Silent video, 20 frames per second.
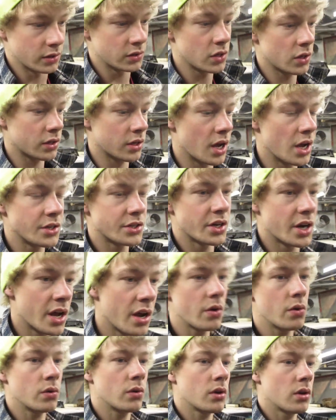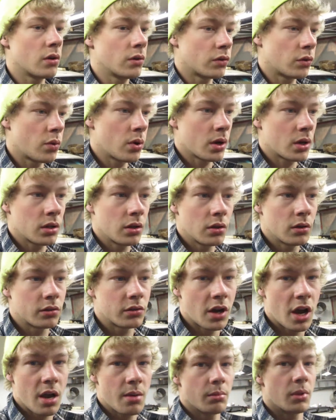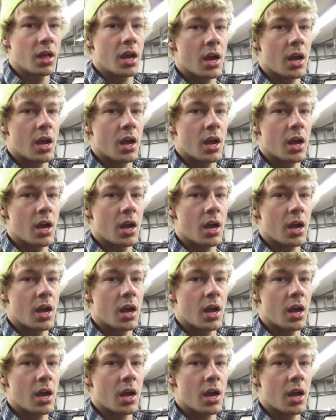took the engine out. Here's a quick little time